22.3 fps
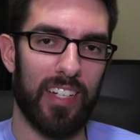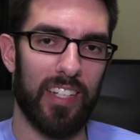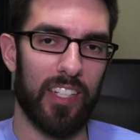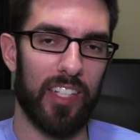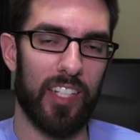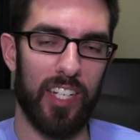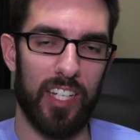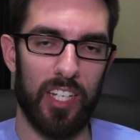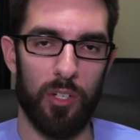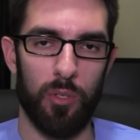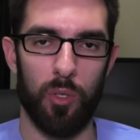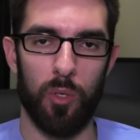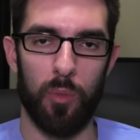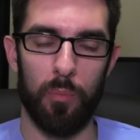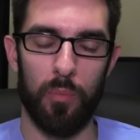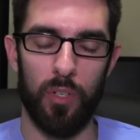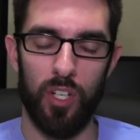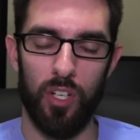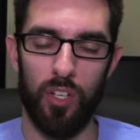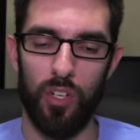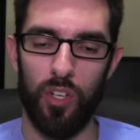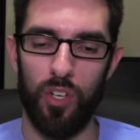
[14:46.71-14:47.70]

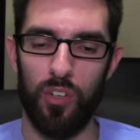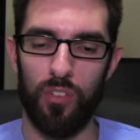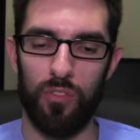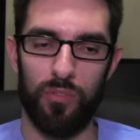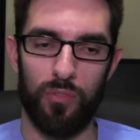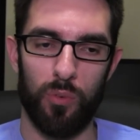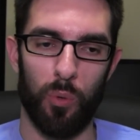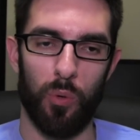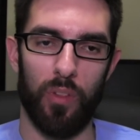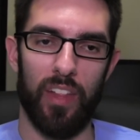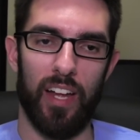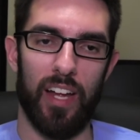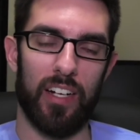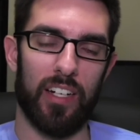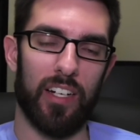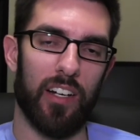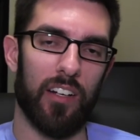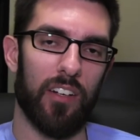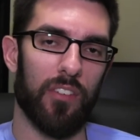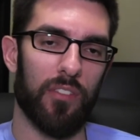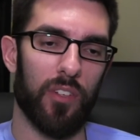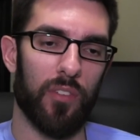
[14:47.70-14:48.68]
continuum for that
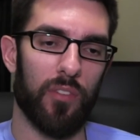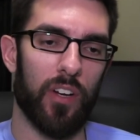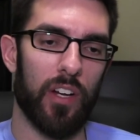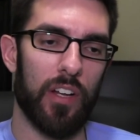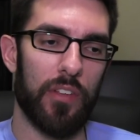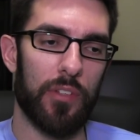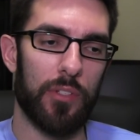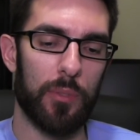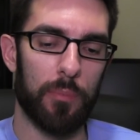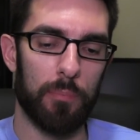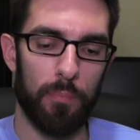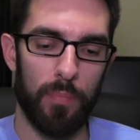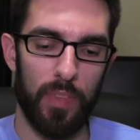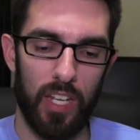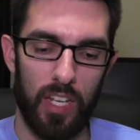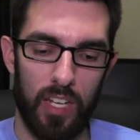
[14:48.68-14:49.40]
kind of device.